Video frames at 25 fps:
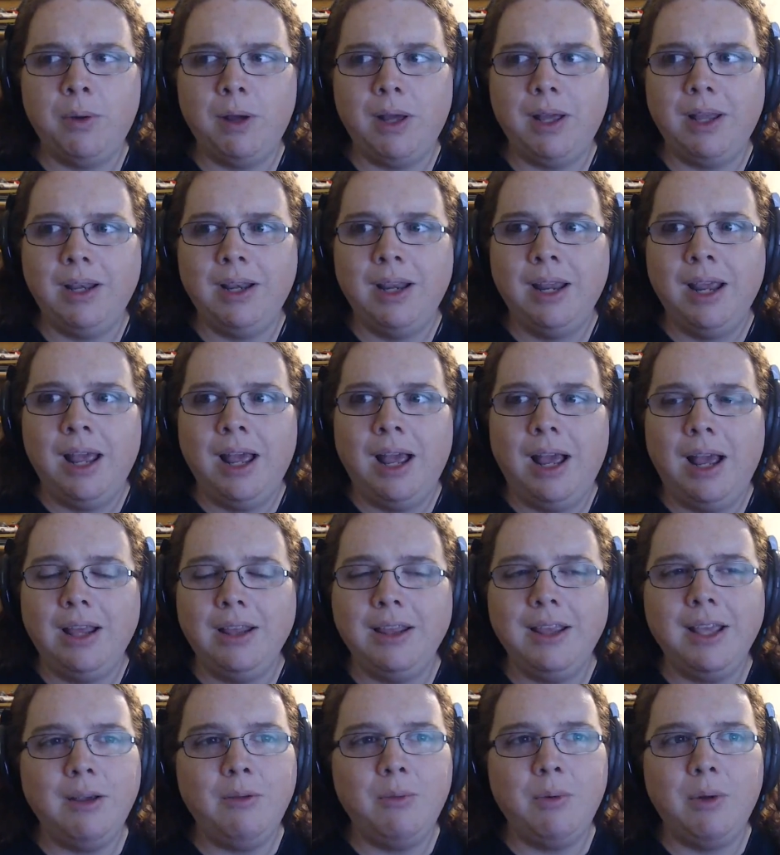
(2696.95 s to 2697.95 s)
But I
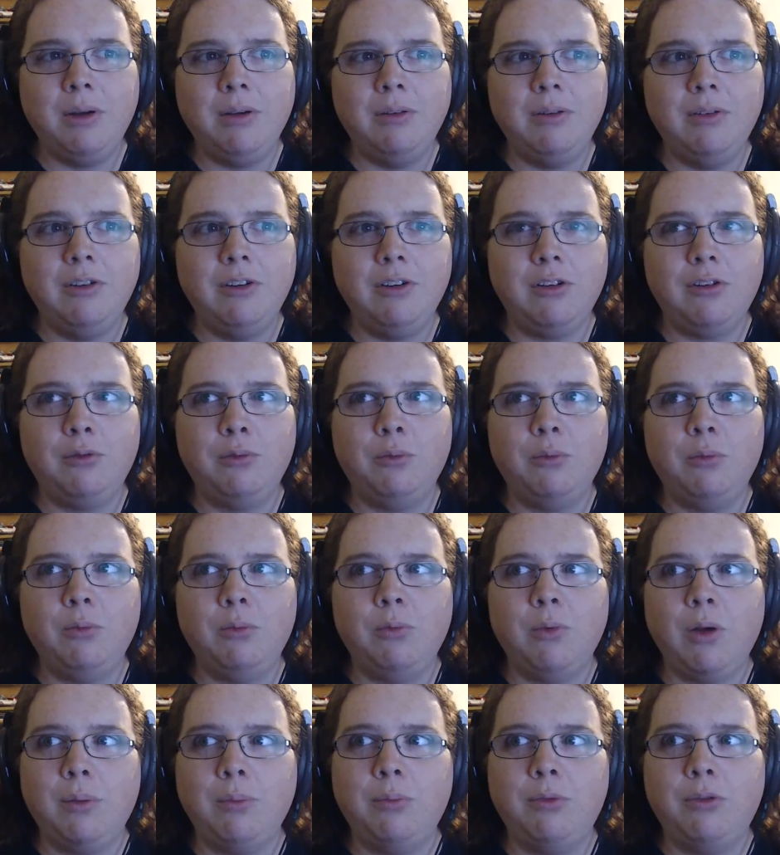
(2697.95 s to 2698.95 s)
think what just
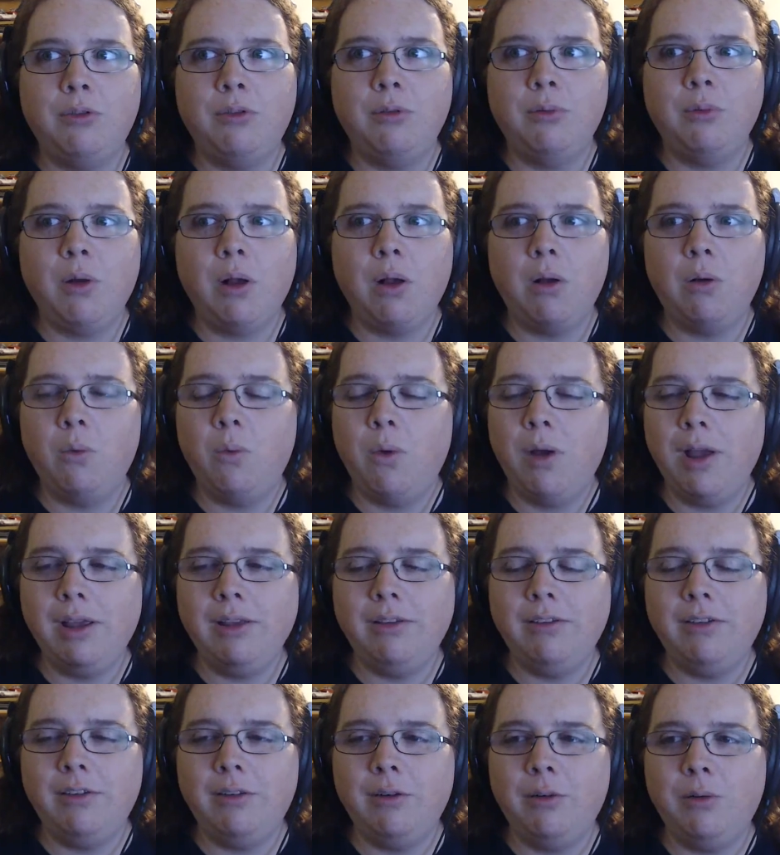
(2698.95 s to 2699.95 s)
rubs the wrong
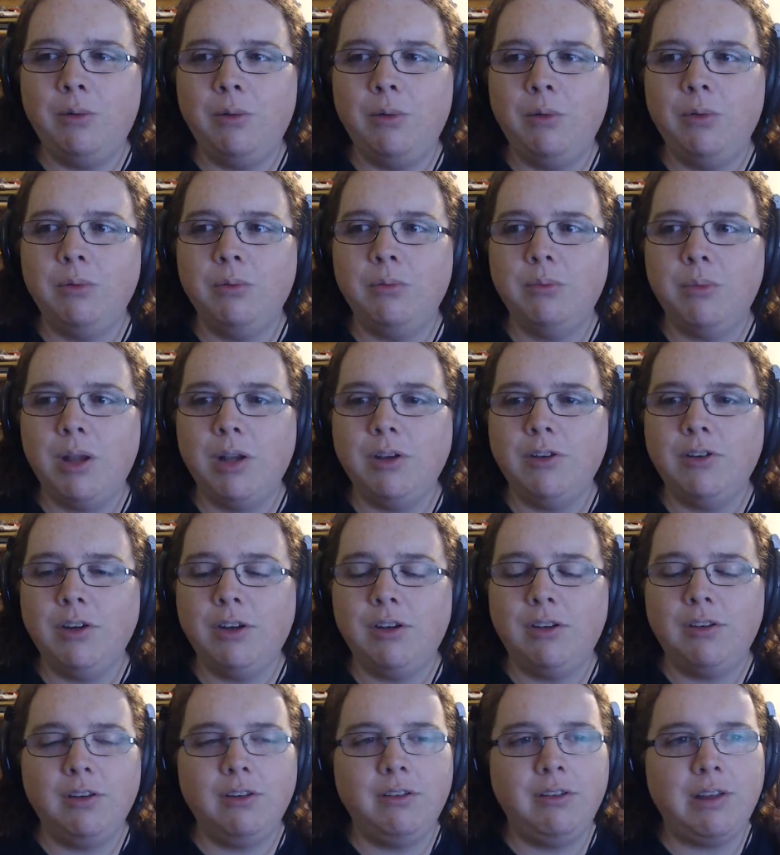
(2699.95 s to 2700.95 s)
way so much
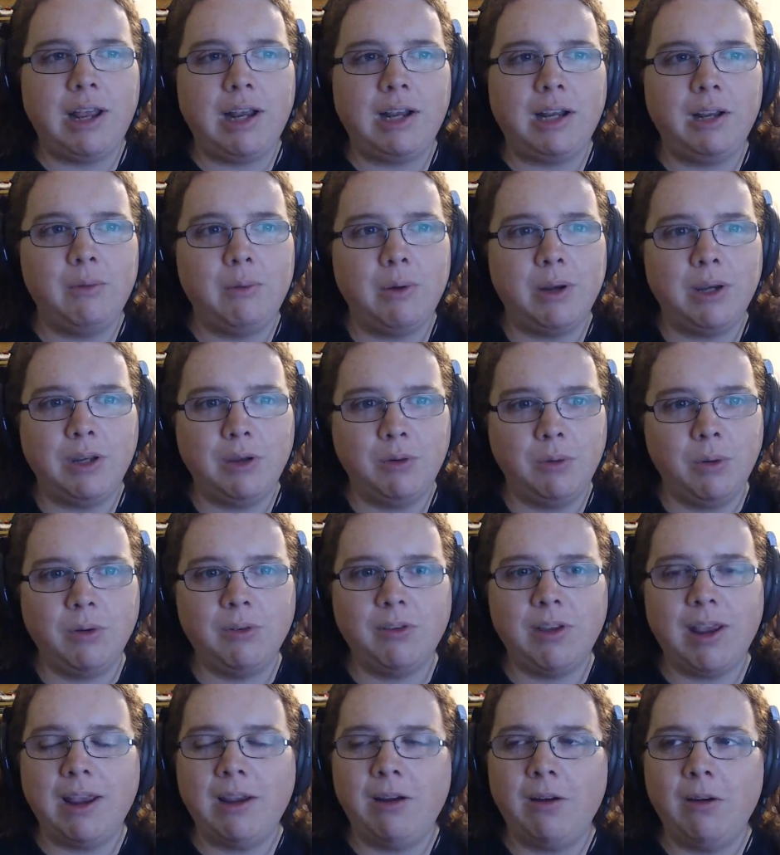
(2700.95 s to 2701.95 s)
is exactly what you were
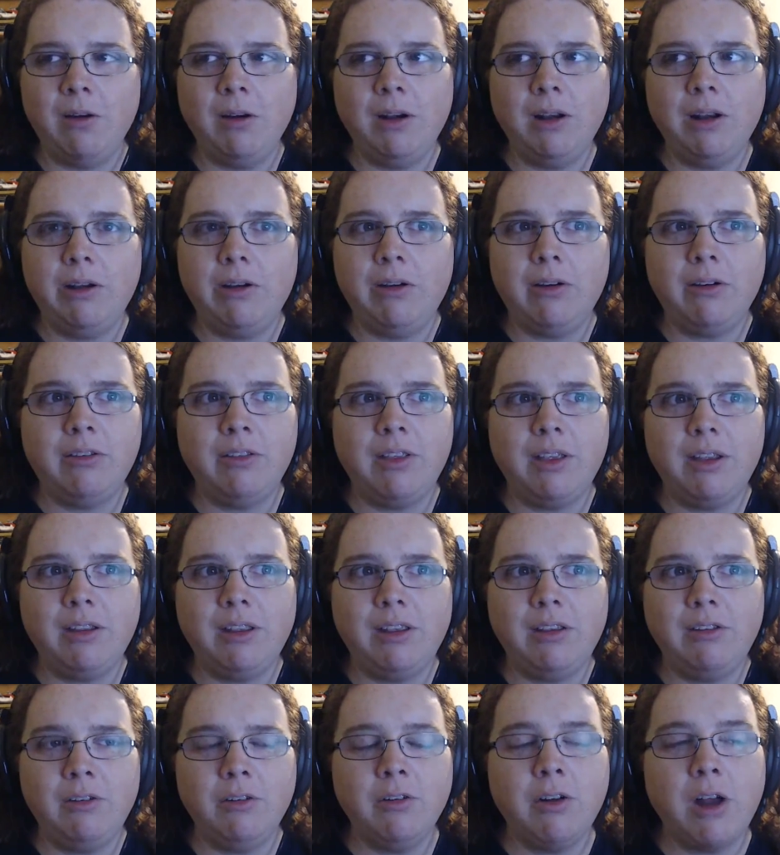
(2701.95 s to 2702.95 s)
saying earlier, is that
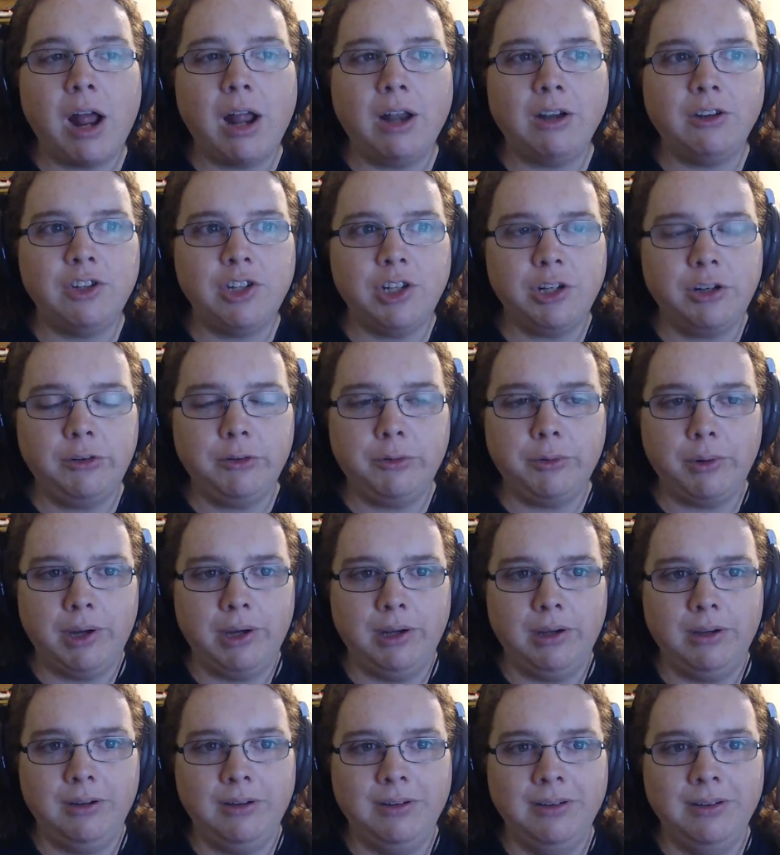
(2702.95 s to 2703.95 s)
these are not children.